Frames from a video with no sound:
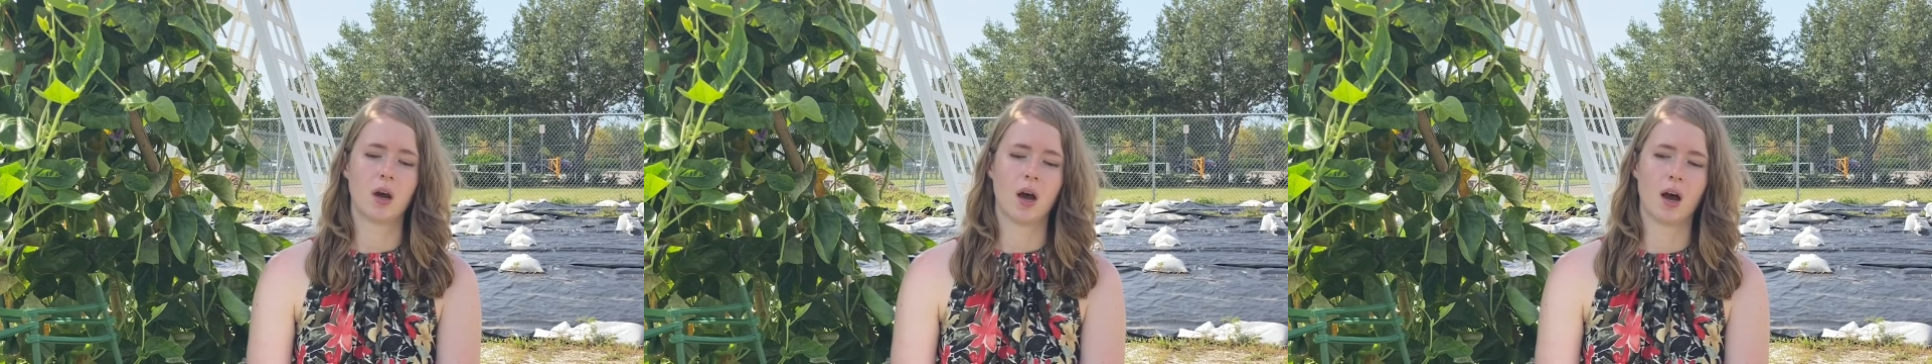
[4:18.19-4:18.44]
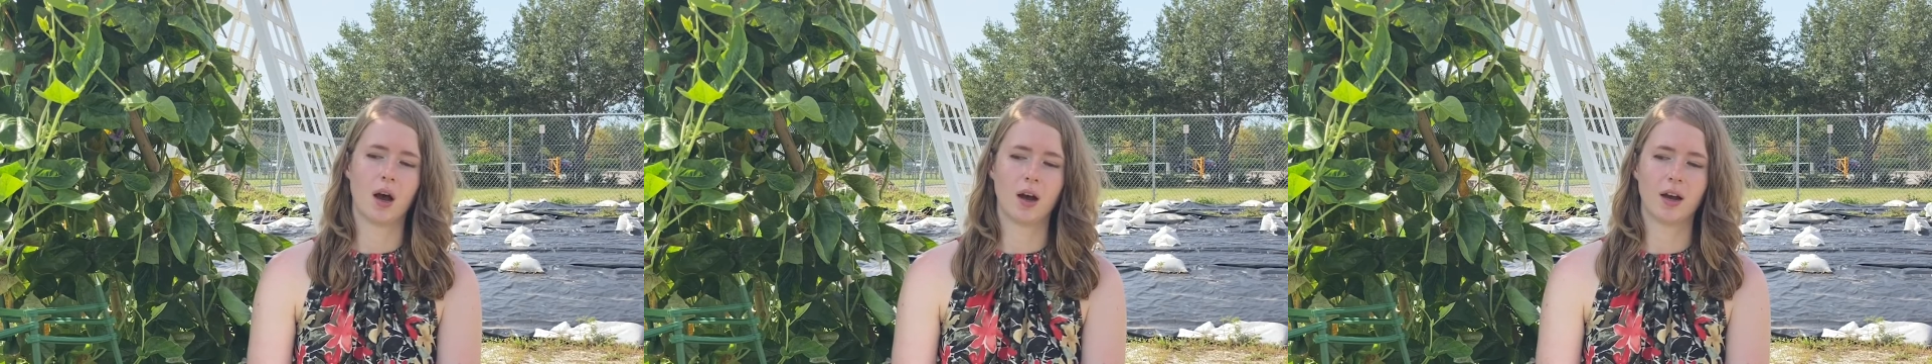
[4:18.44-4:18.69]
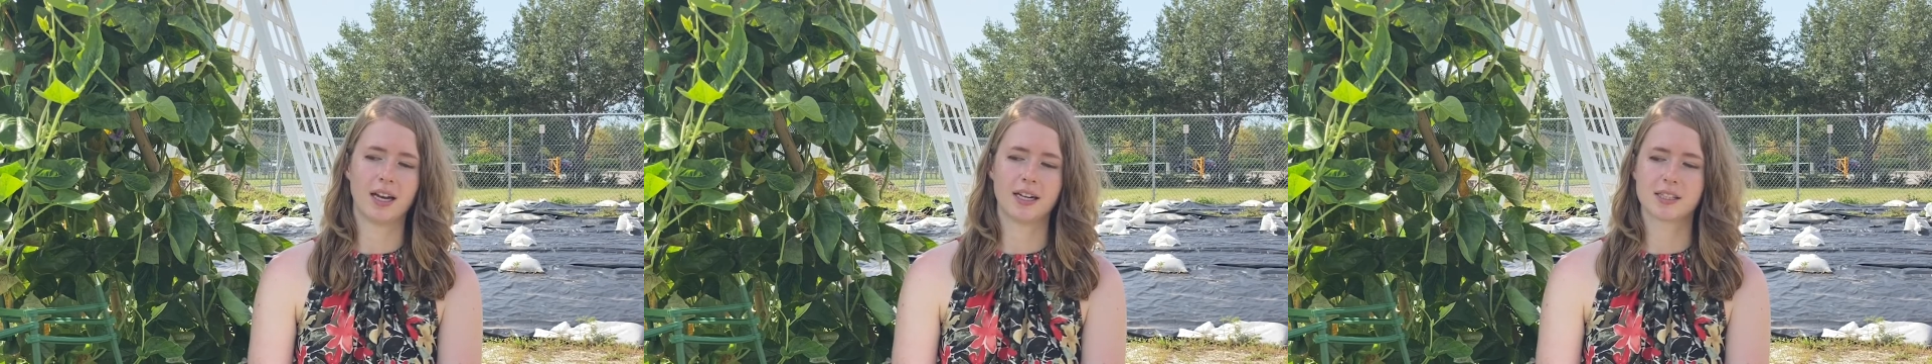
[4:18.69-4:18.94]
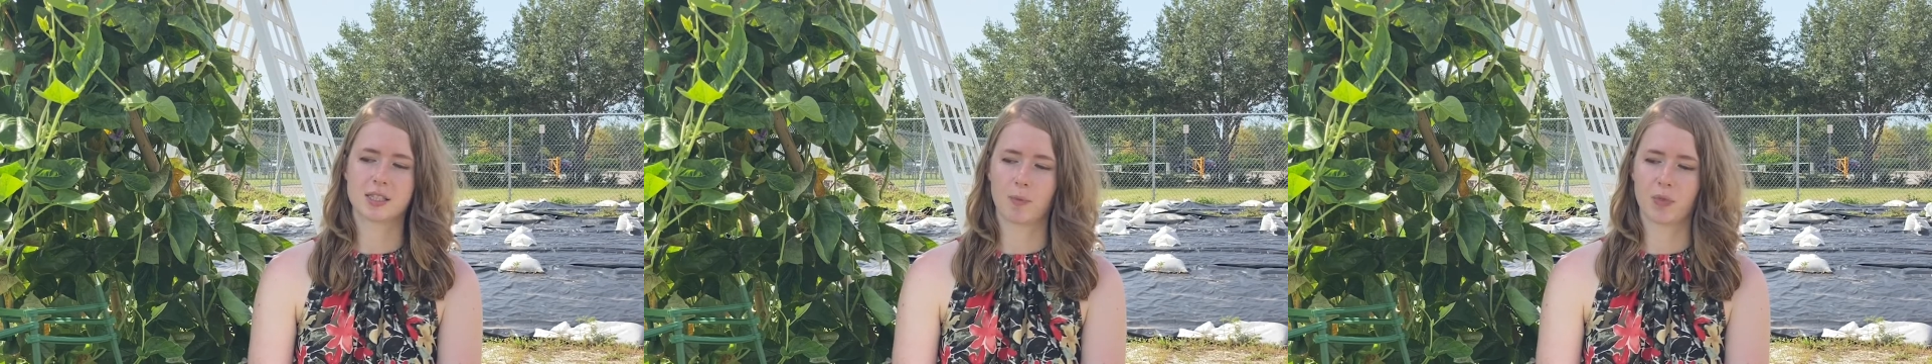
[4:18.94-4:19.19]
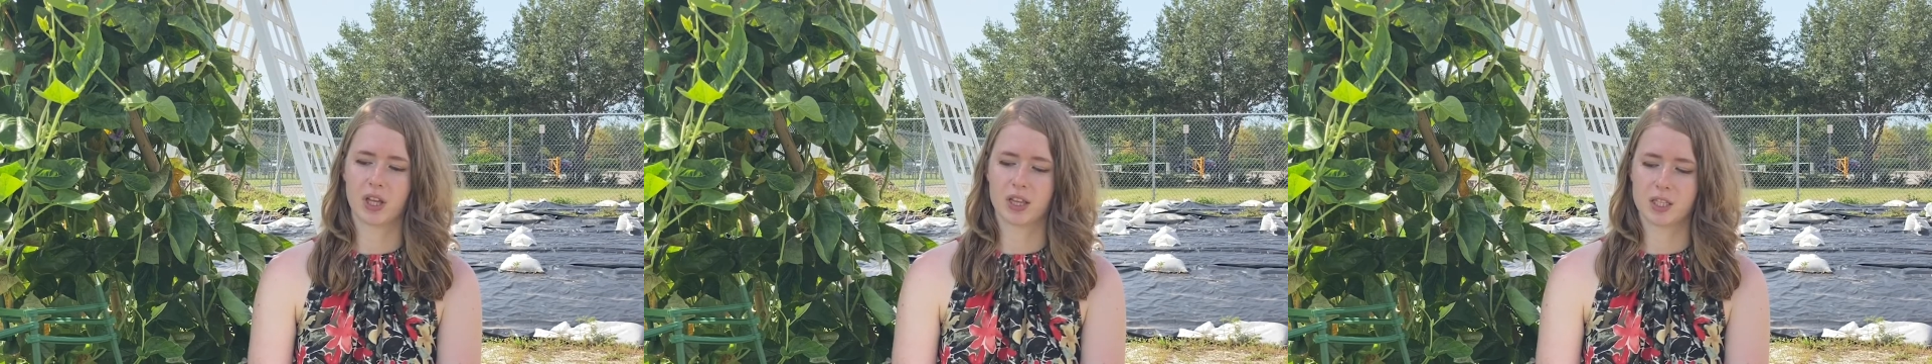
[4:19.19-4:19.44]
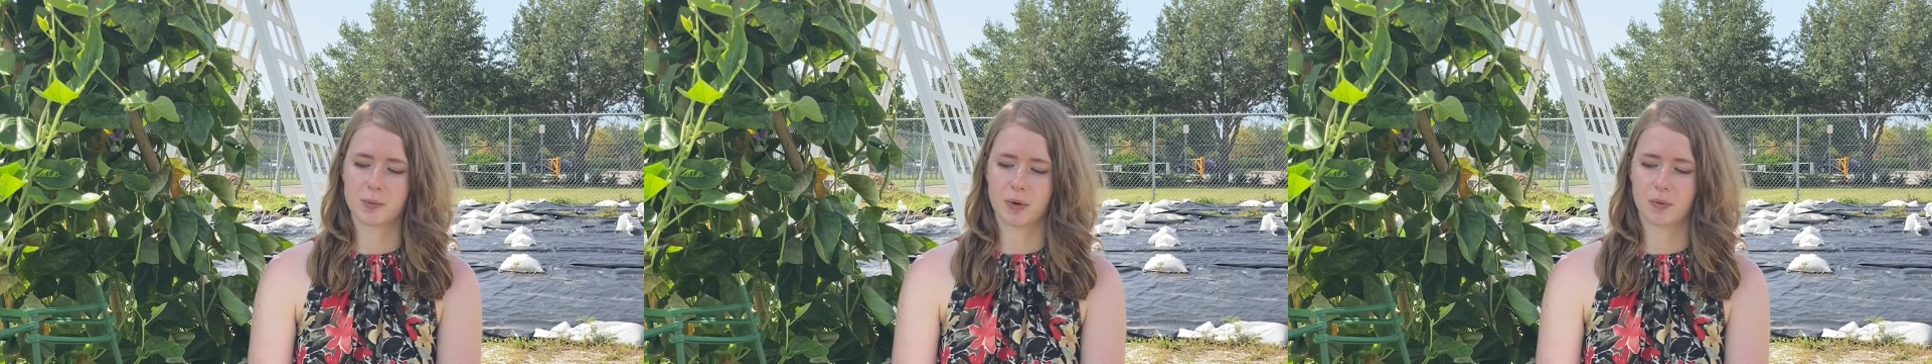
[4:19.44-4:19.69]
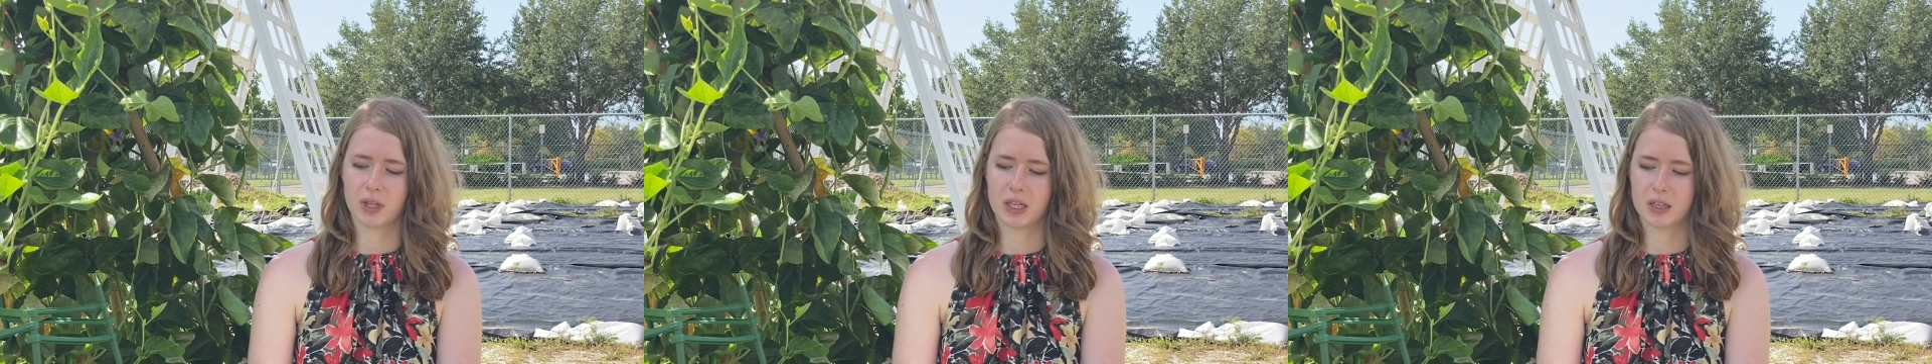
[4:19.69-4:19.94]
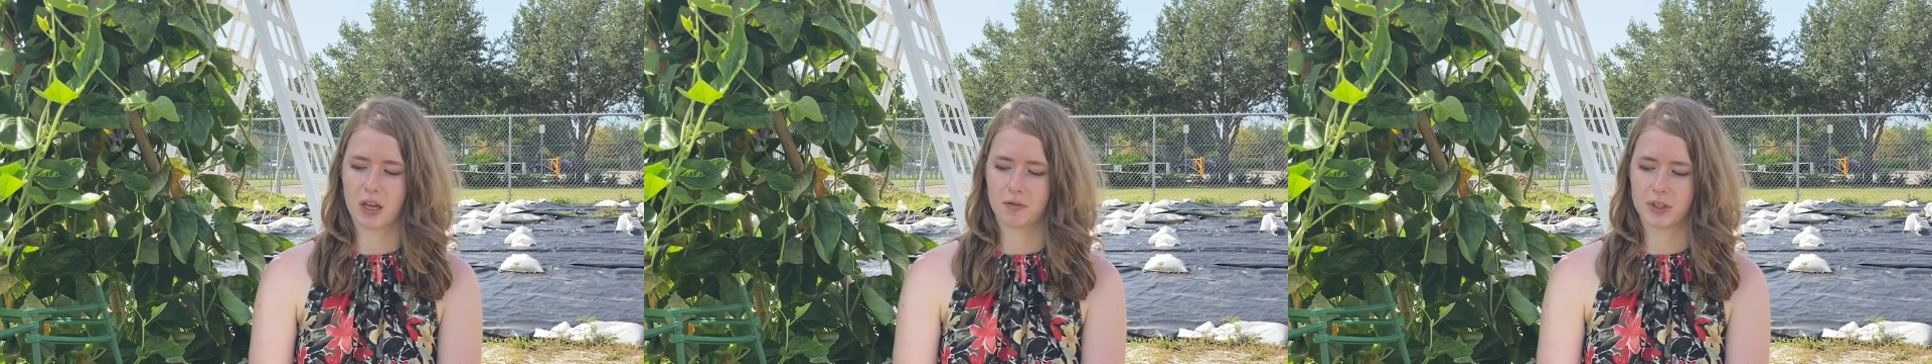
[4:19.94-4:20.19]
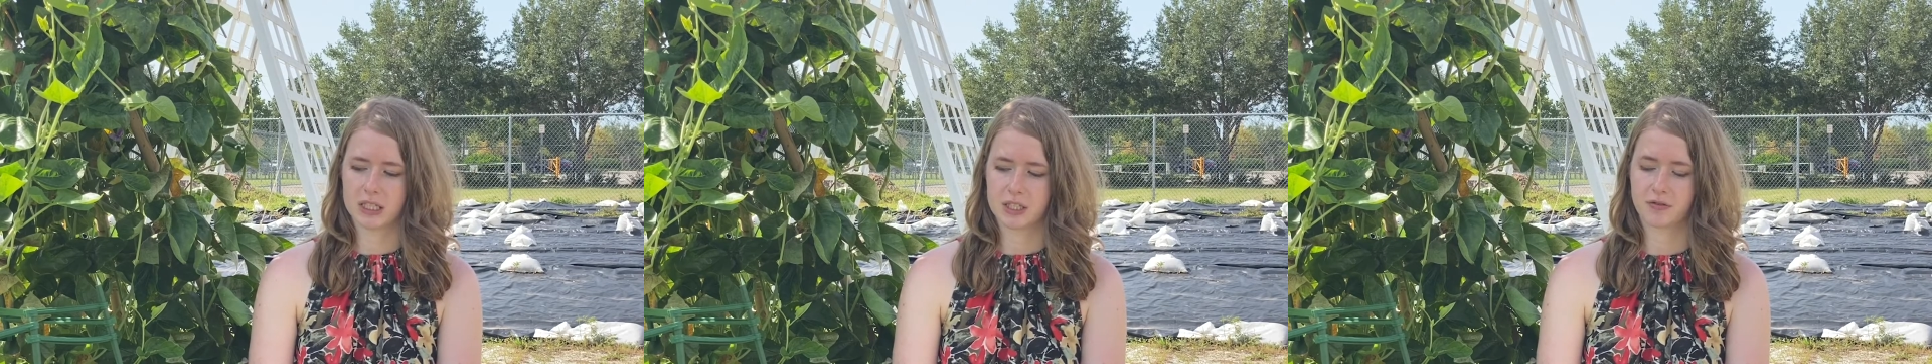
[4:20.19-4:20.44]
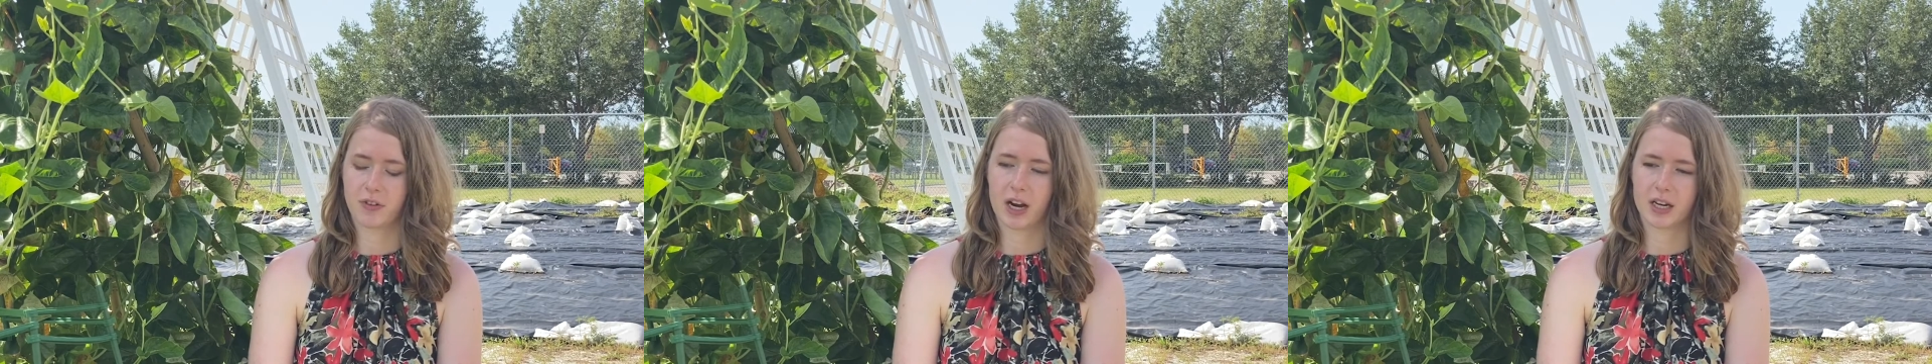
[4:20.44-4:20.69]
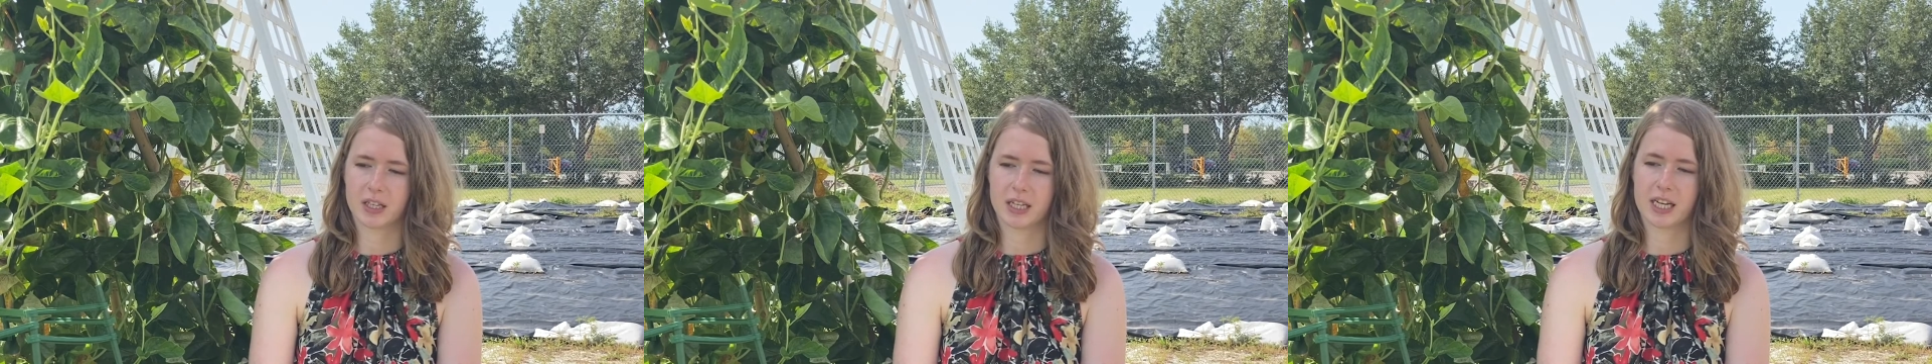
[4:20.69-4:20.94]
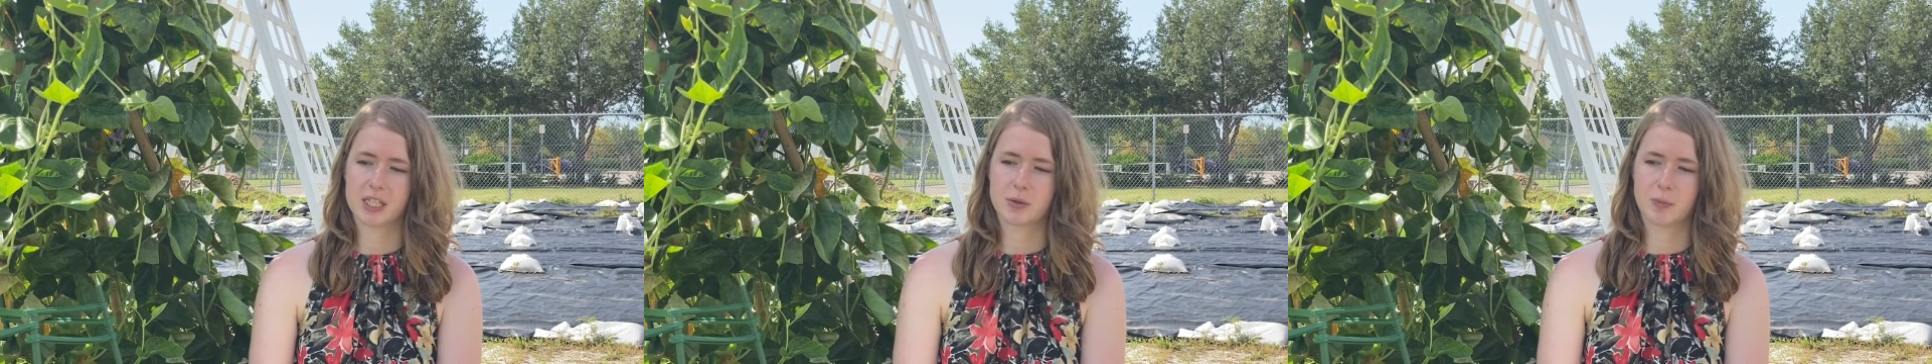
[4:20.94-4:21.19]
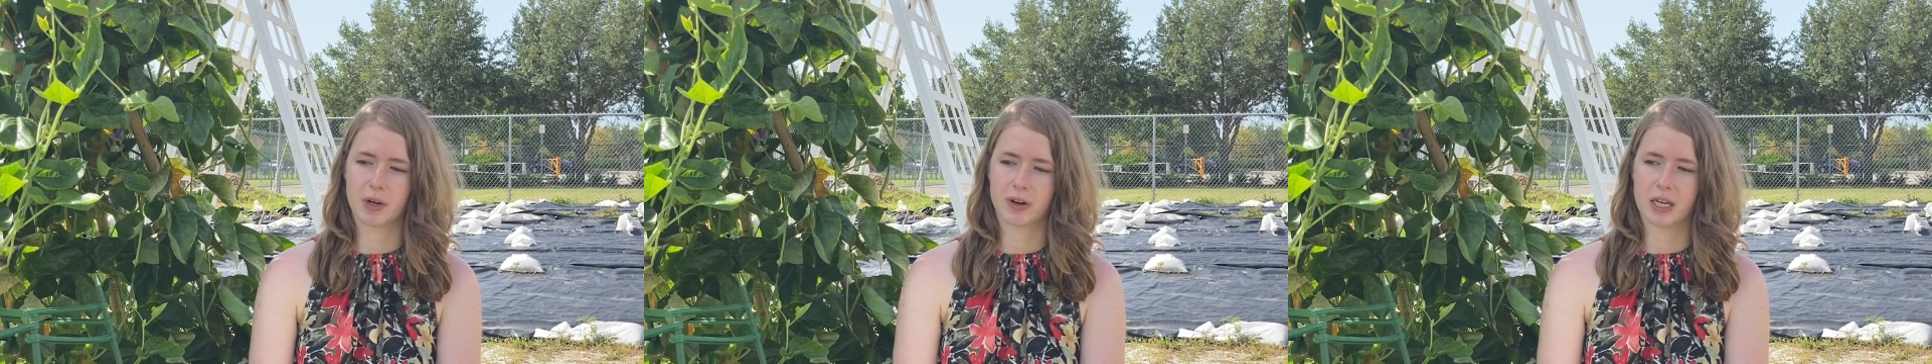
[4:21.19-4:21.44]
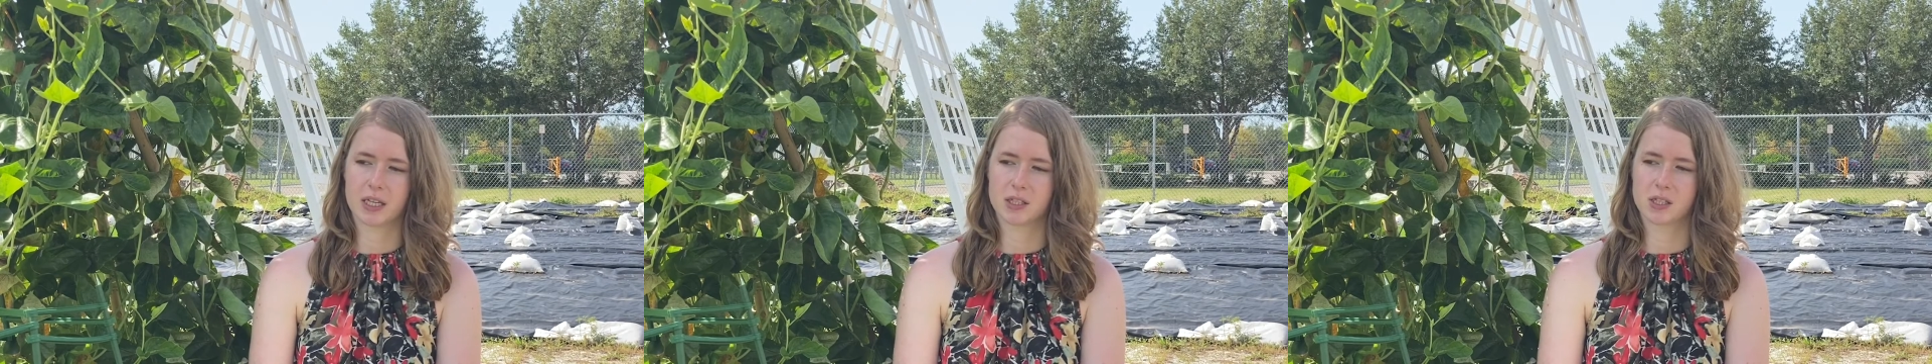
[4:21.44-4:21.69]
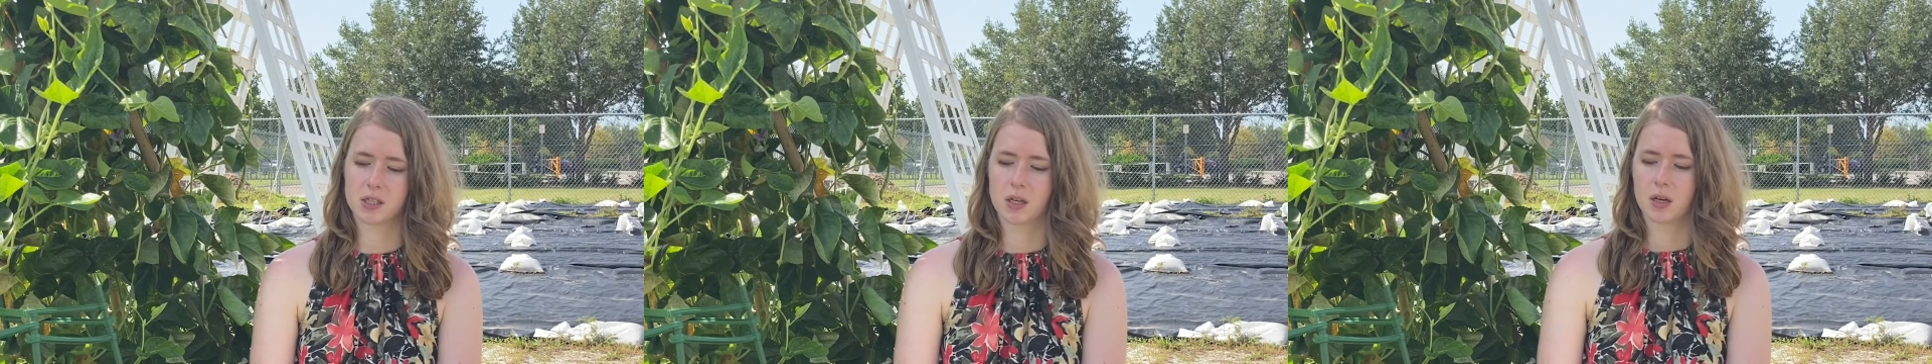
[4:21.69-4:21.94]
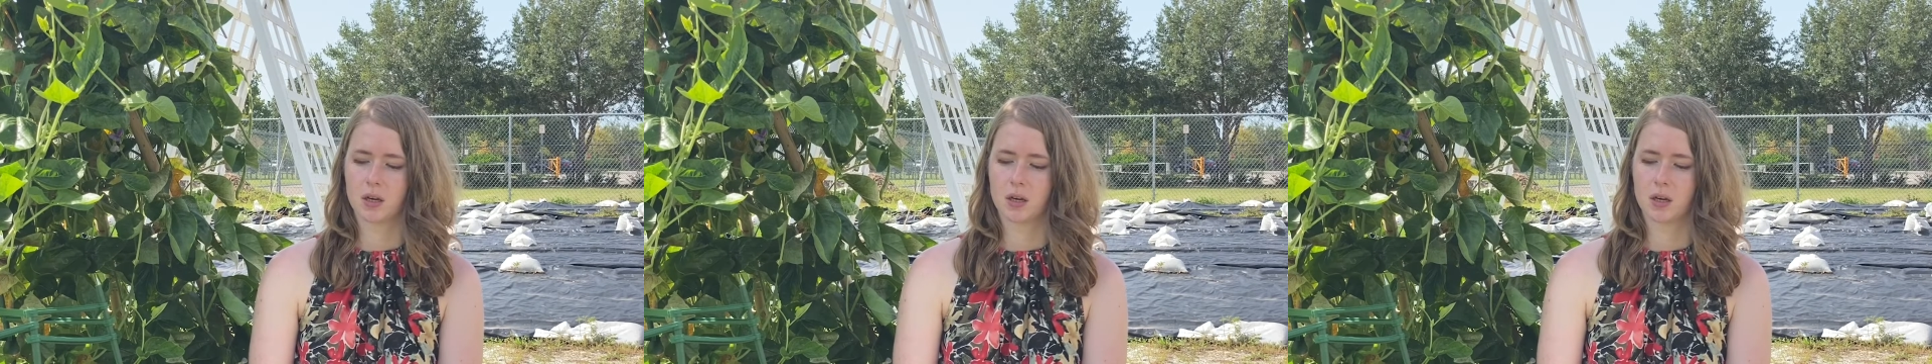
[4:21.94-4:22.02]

Uh, and it's something that's been really lovely to finally experience